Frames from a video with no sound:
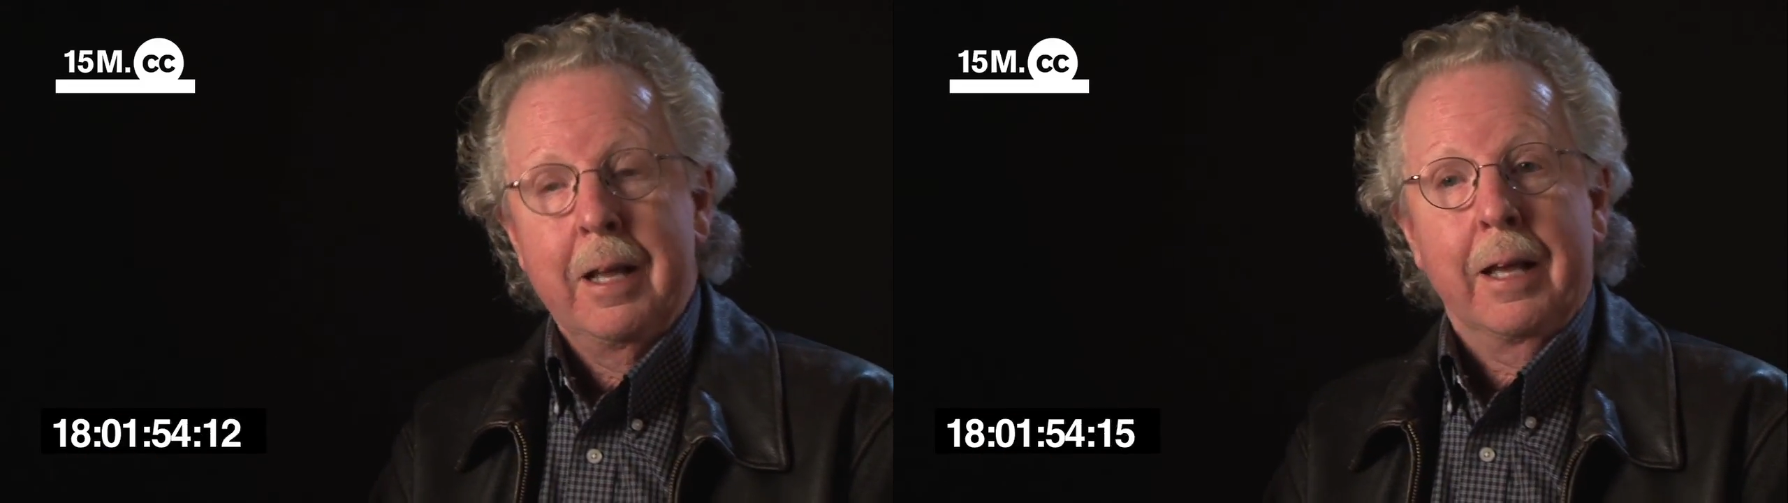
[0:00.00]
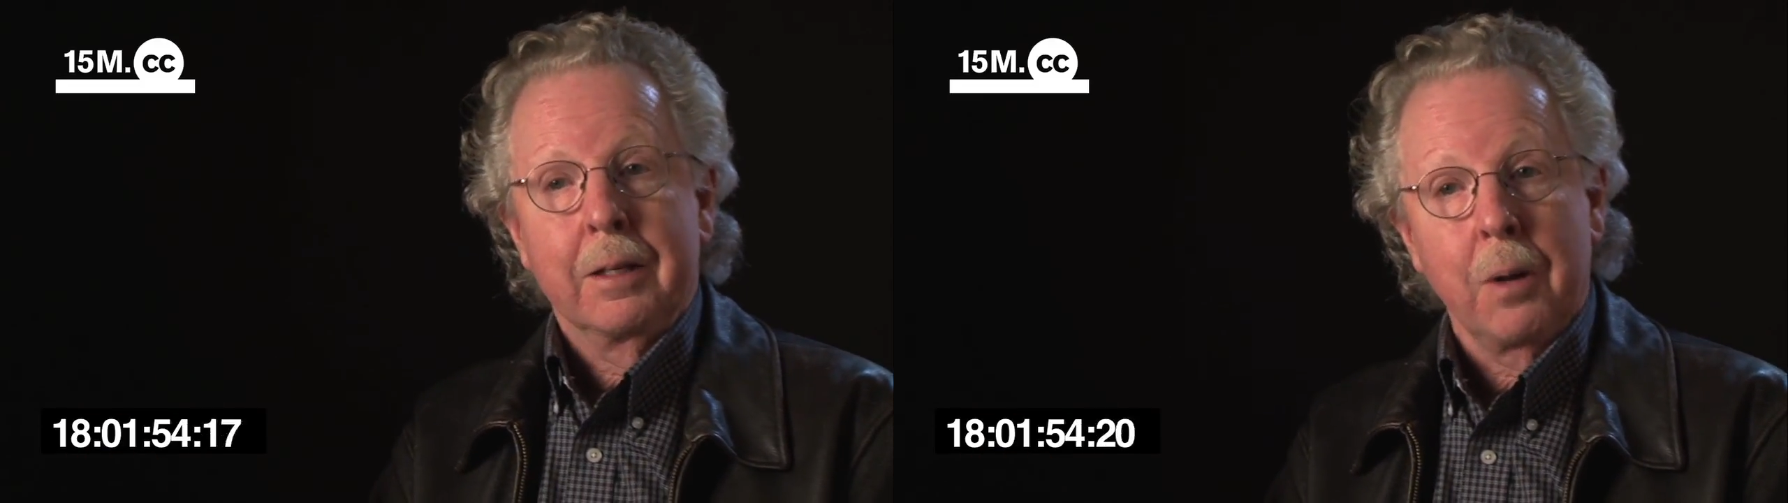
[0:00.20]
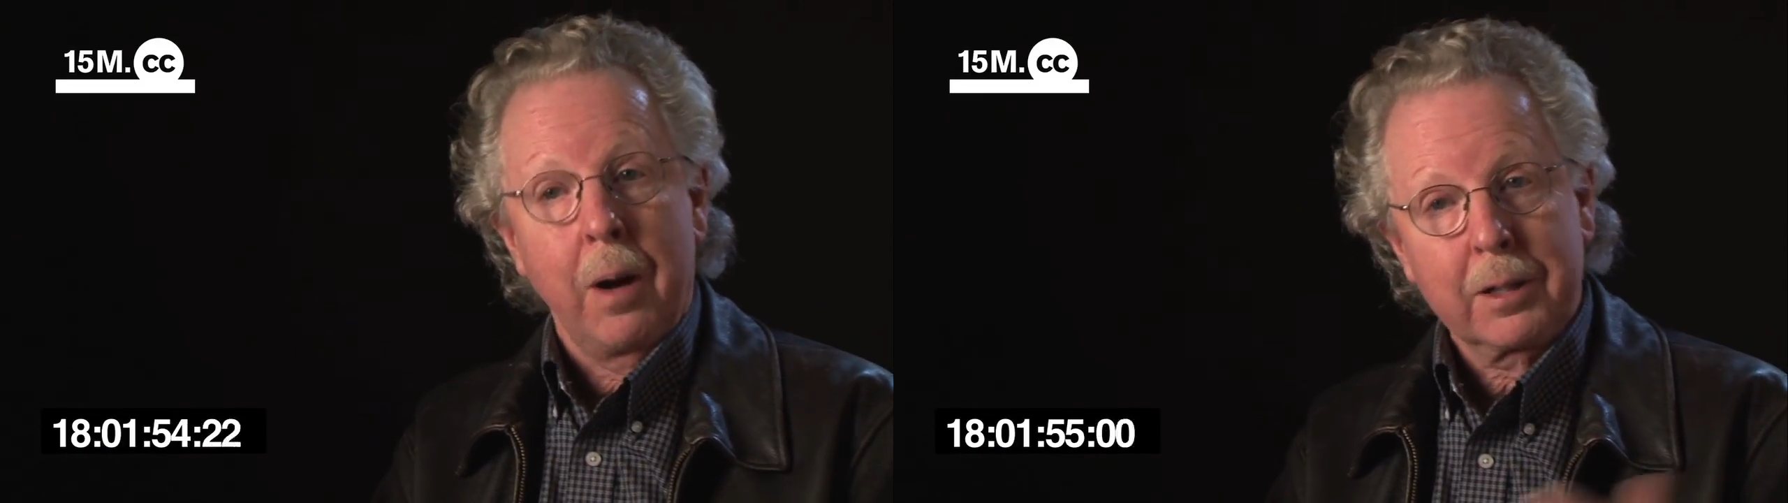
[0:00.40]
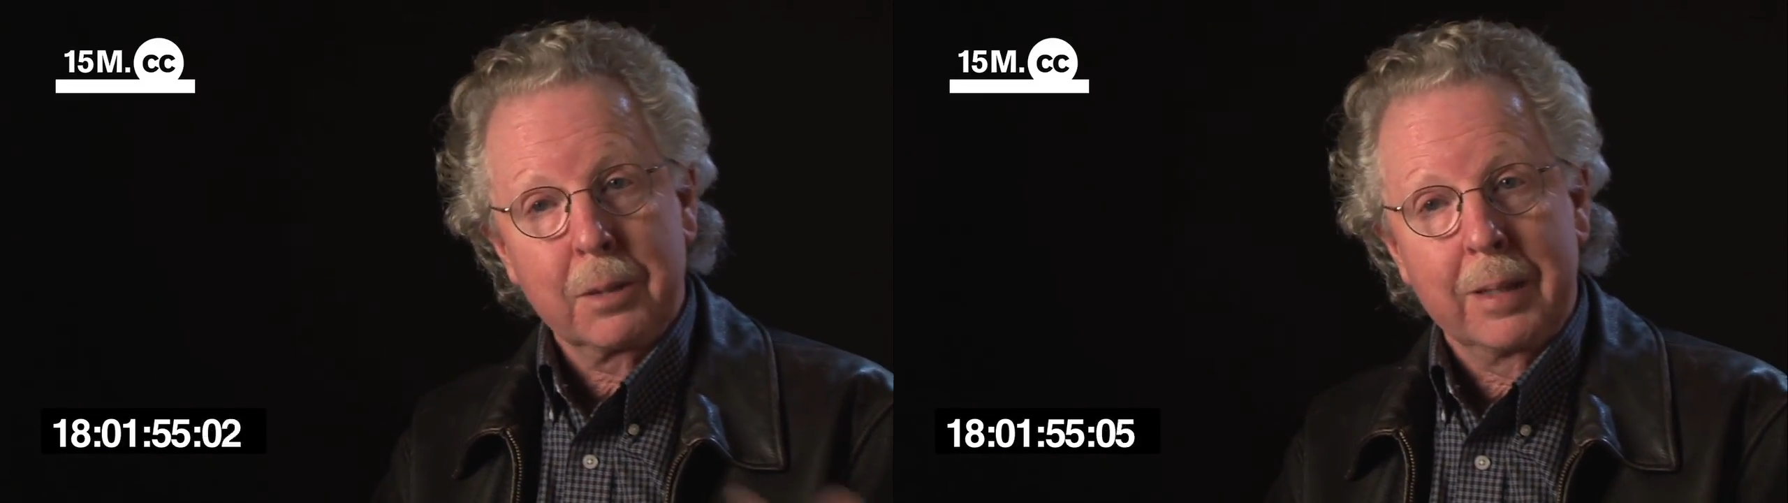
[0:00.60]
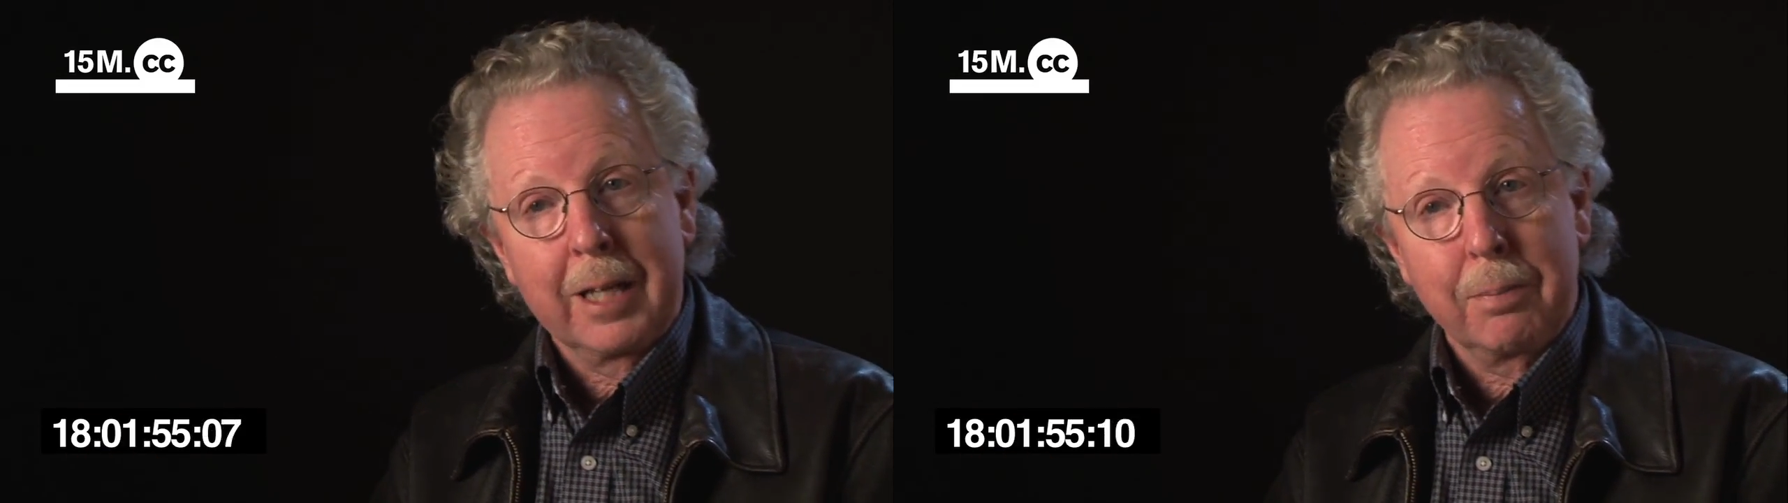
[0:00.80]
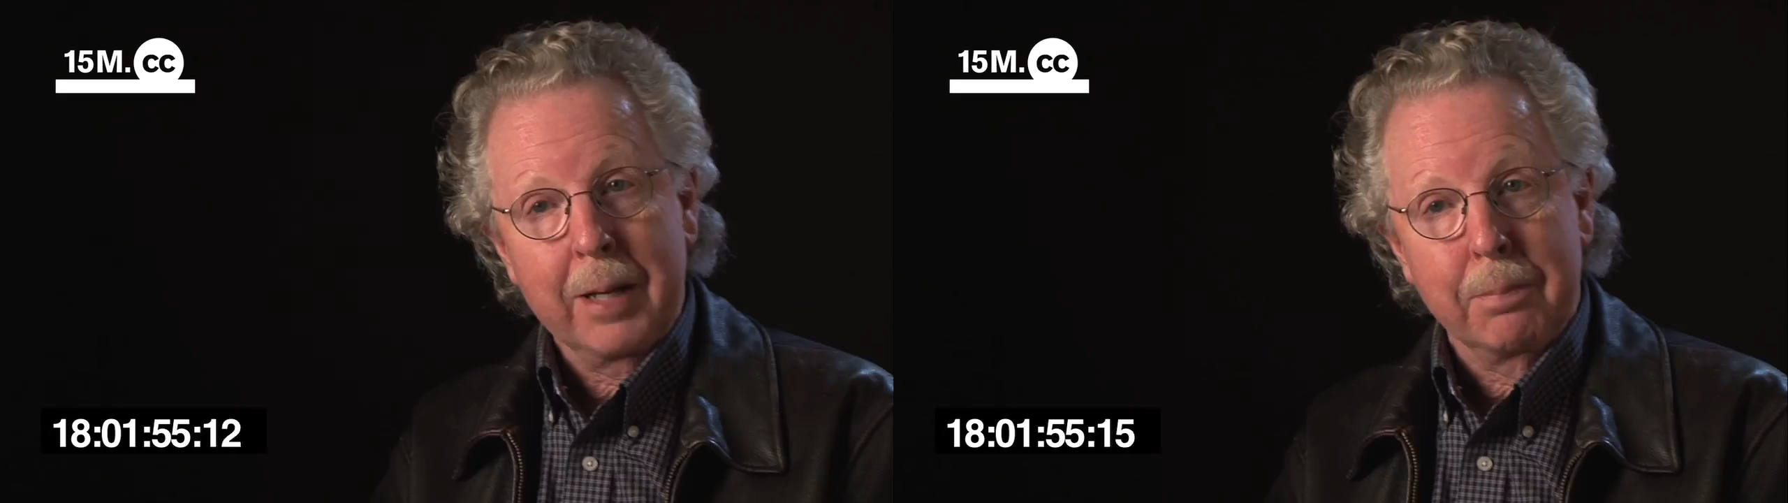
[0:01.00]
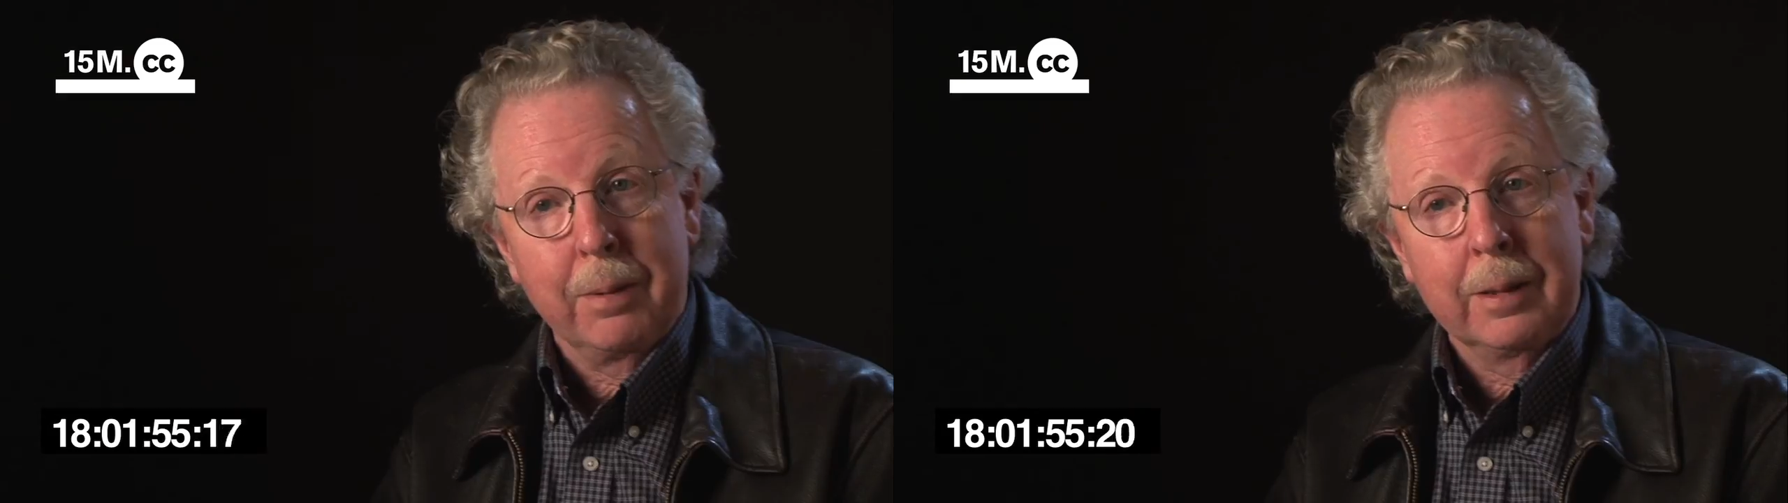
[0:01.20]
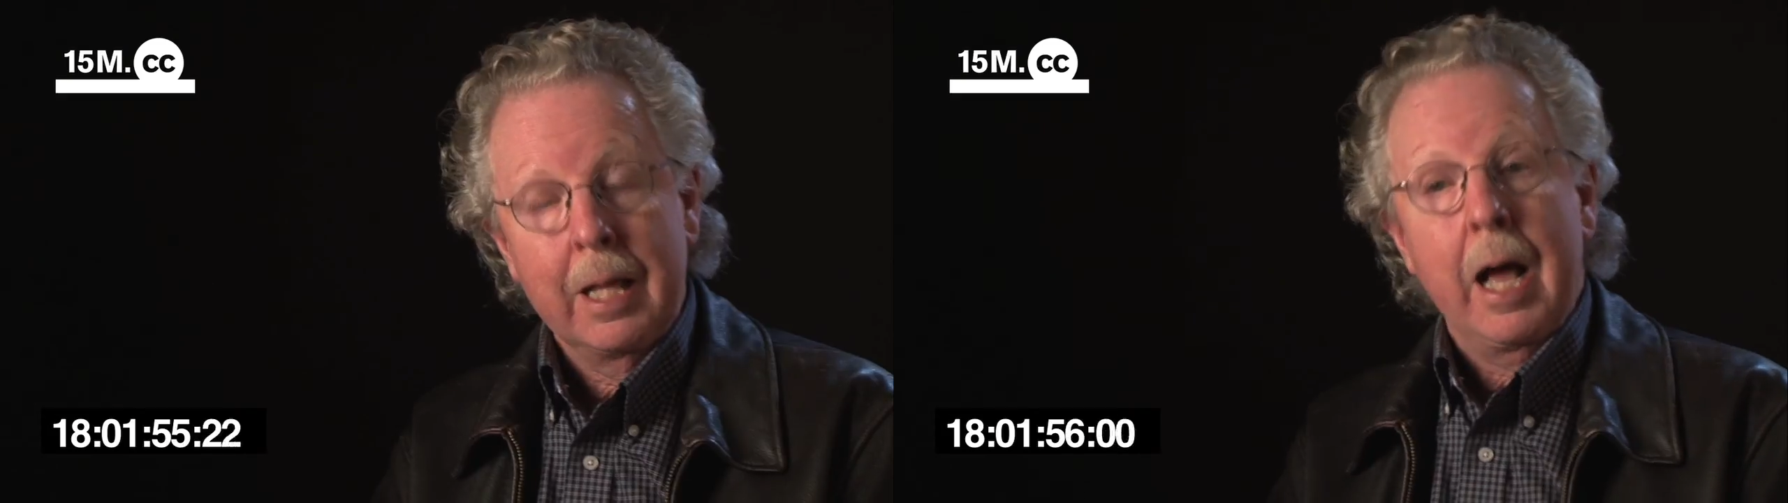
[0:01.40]
and talk to many
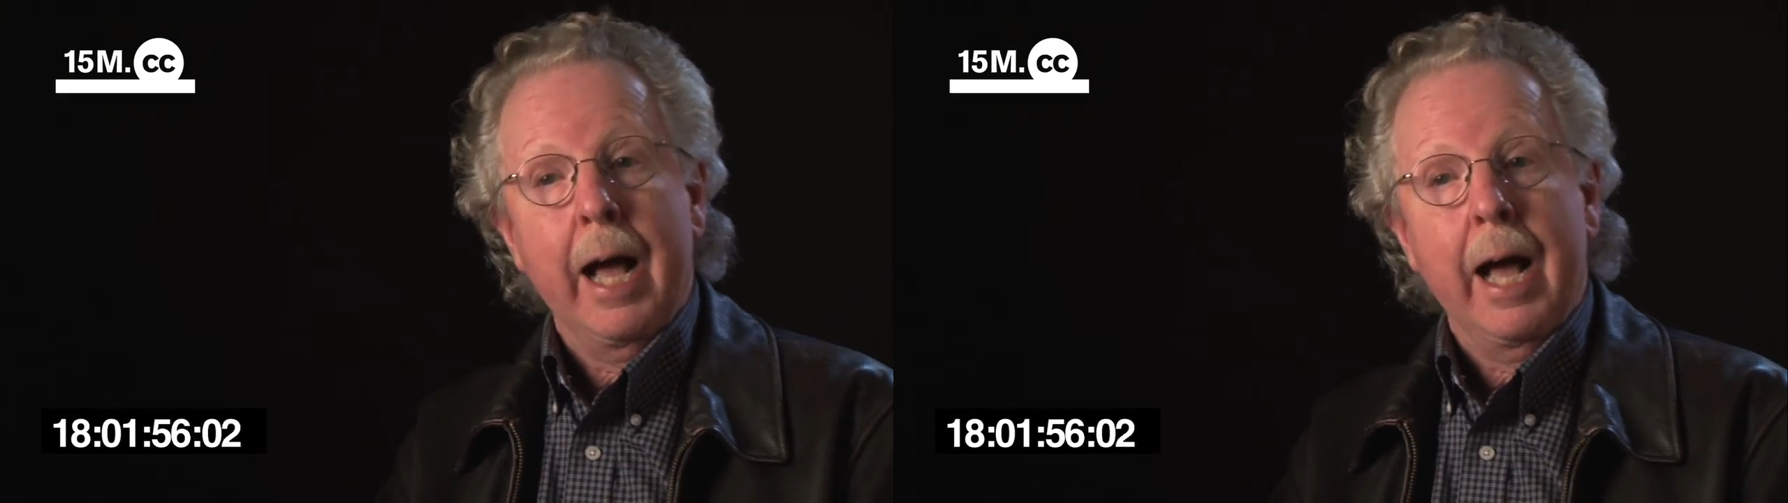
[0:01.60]
people.